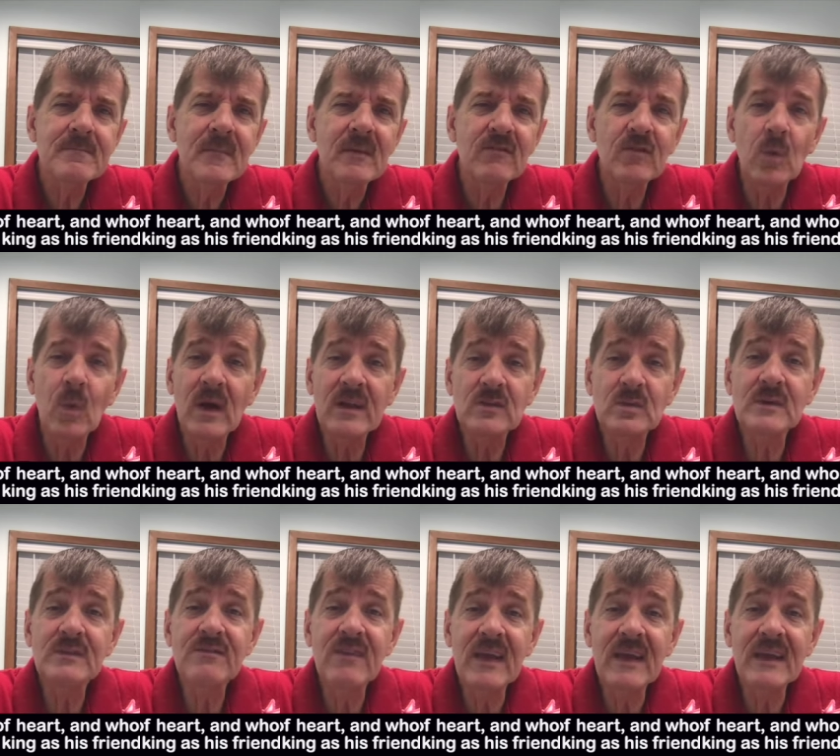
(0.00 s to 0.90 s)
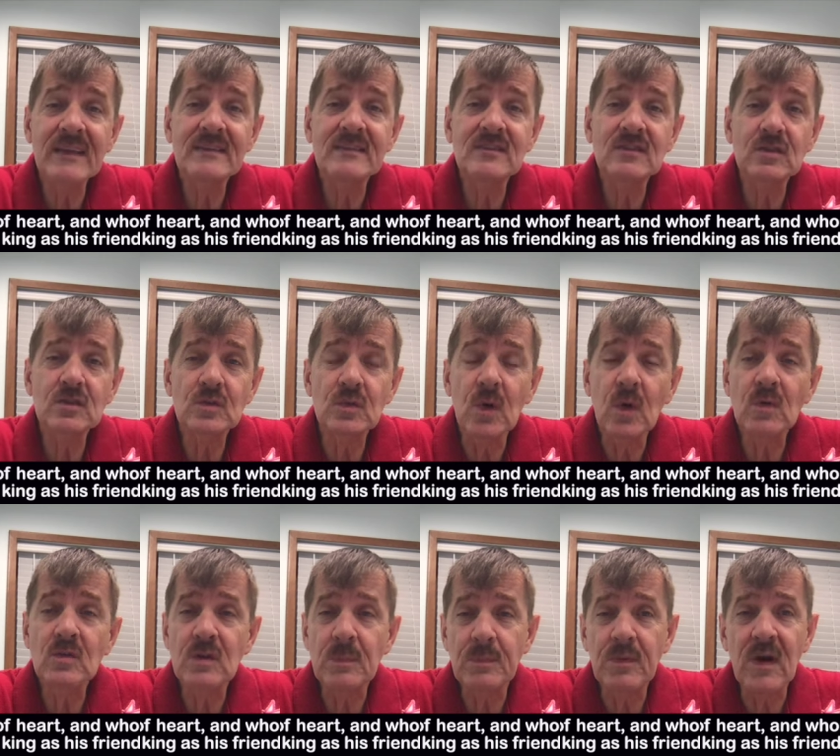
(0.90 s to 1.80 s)
If you want to advance, to grow,
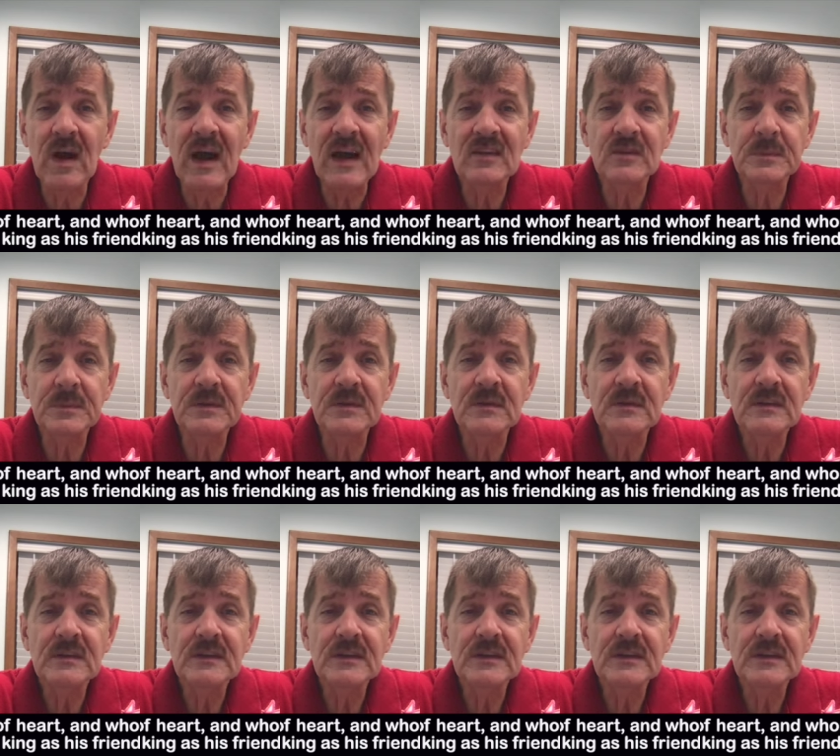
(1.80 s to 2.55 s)
to prosper